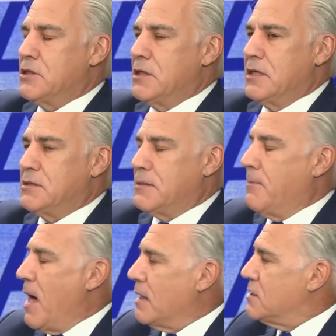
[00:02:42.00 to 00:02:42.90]
a is a
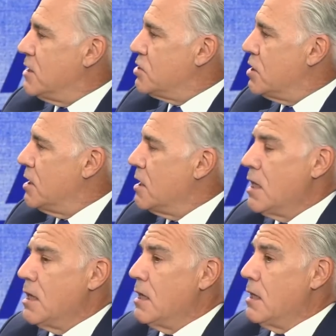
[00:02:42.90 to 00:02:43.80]
politician,
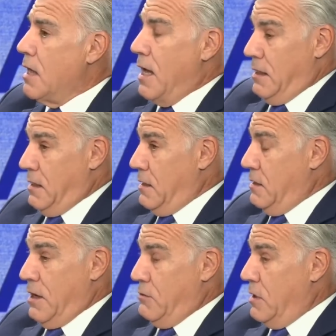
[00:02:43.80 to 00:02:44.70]
and
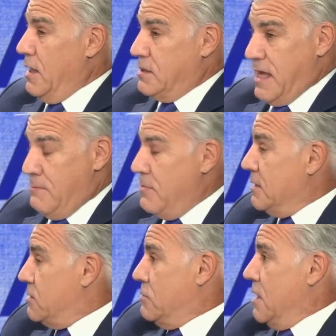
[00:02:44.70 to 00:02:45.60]
they're, it, they're,
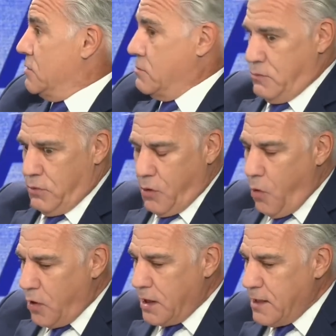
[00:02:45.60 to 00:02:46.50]
it's it's
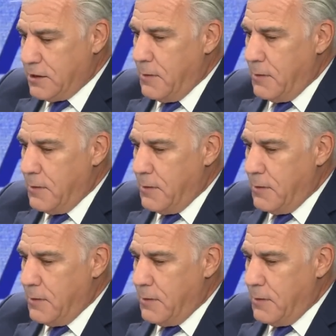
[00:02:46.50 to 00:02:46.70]
recorded that